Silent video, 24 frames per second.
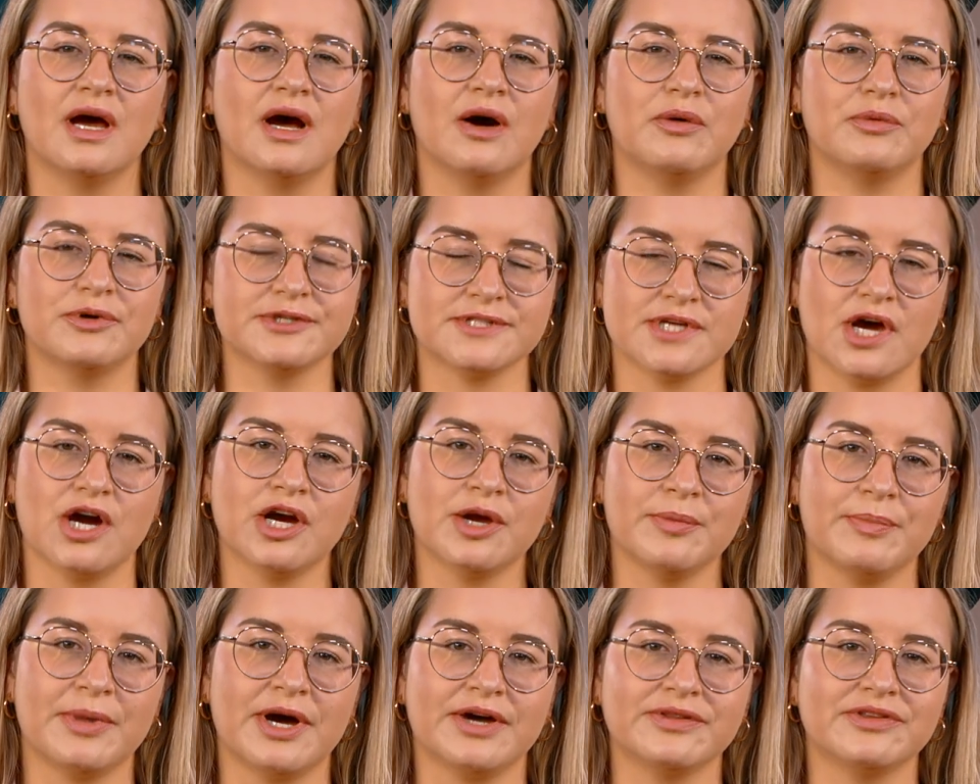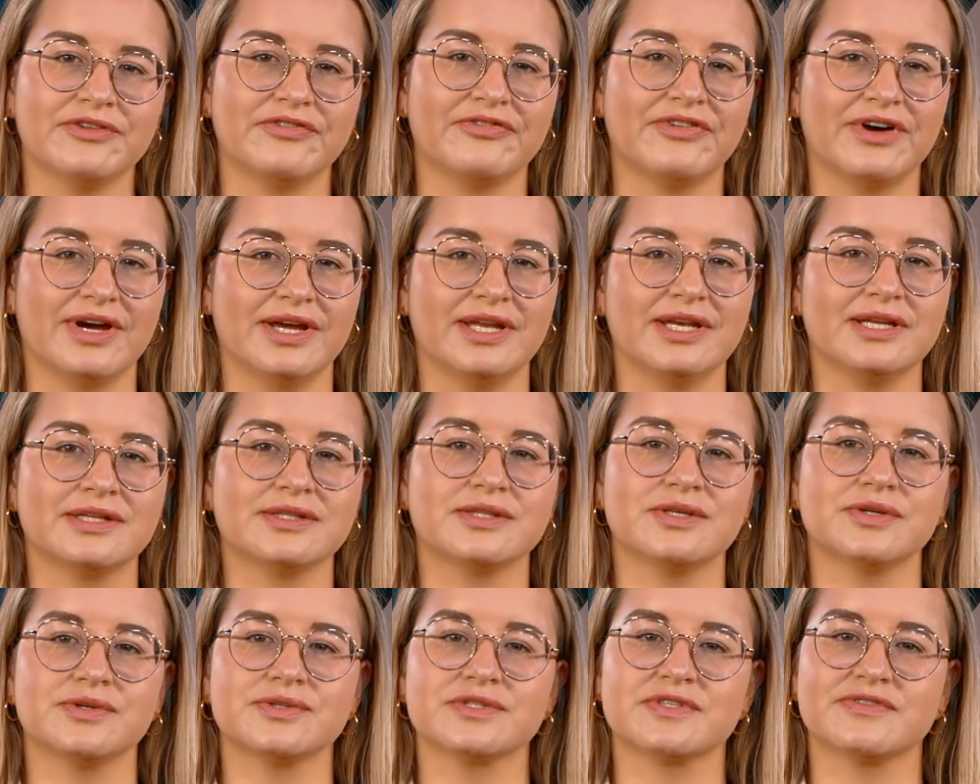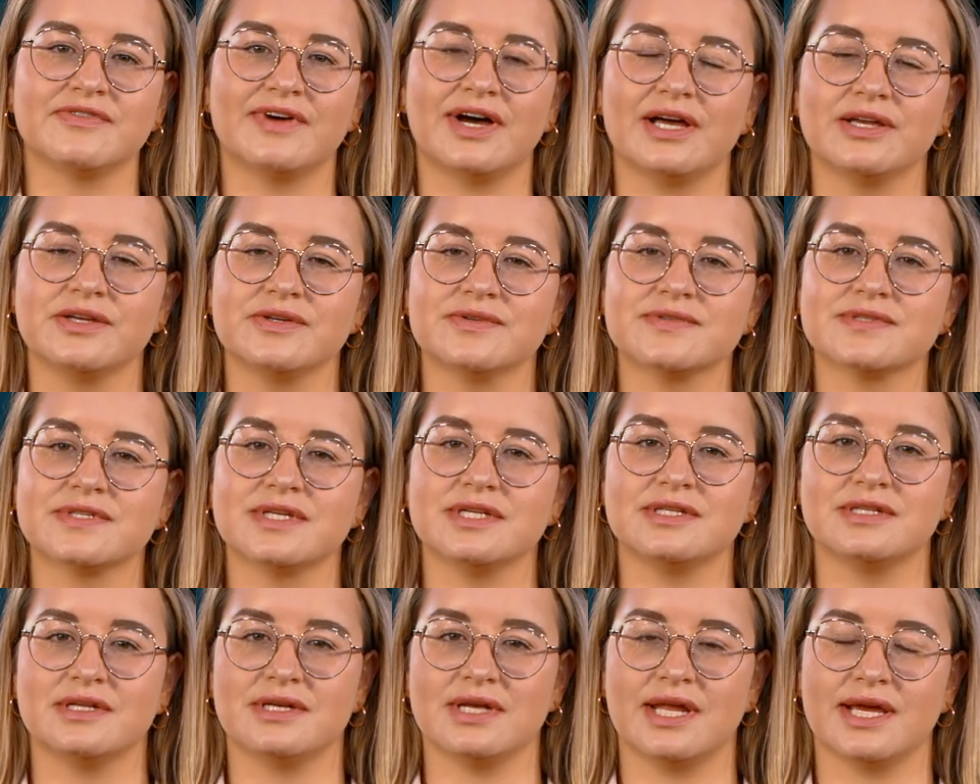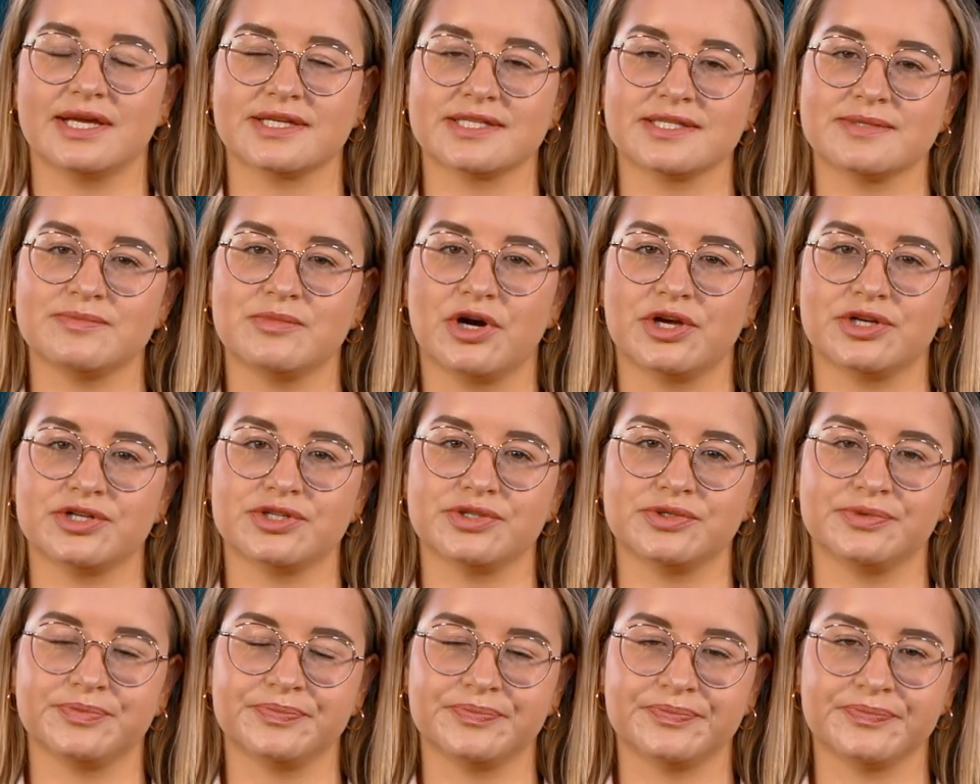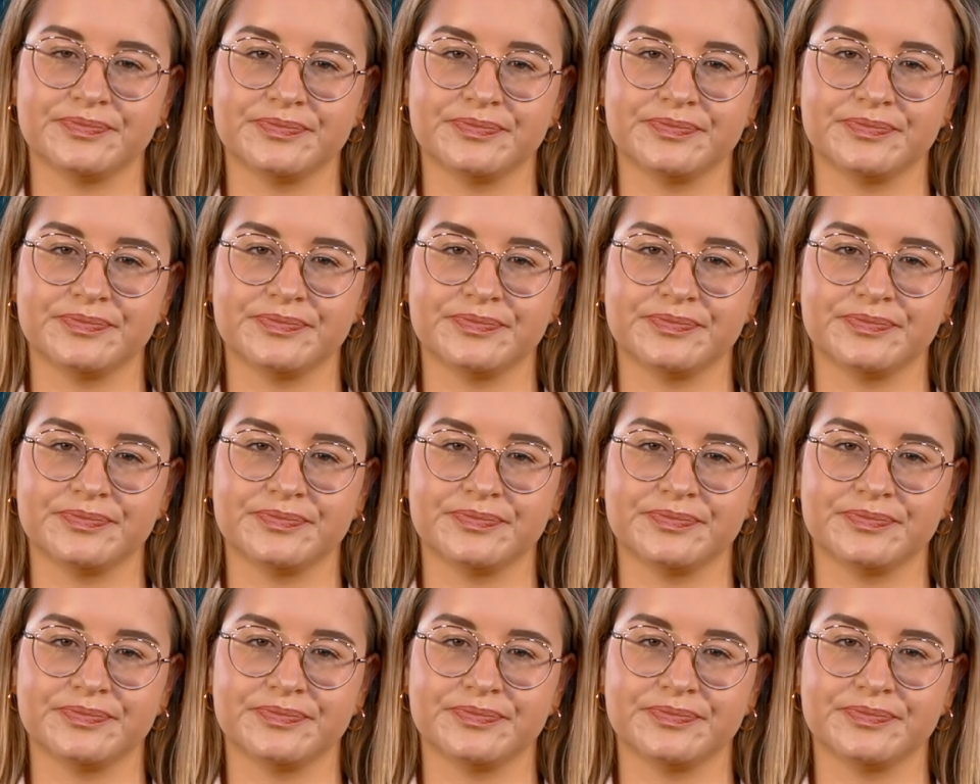We'll talk about defining those values in the next module.